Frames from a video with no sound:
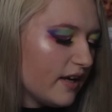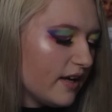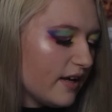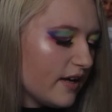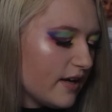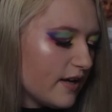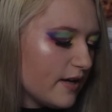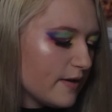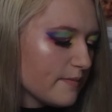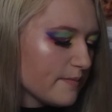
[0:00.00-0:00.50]

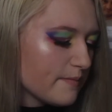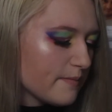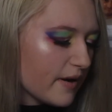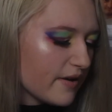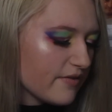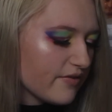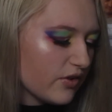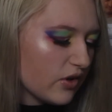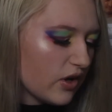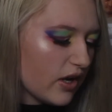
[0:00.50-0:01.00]
But
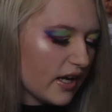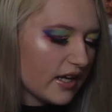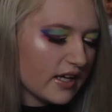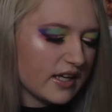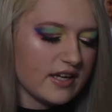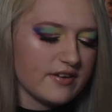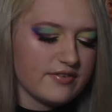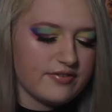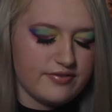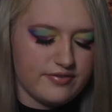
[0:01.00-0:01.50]
I feel like
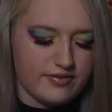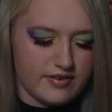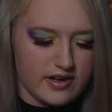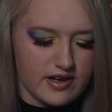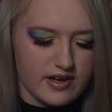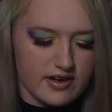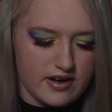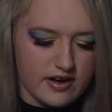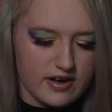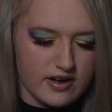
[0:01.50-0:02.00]
if
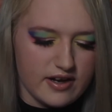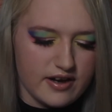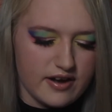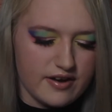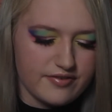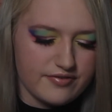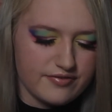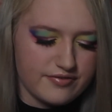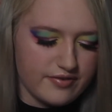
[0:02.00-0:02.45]
I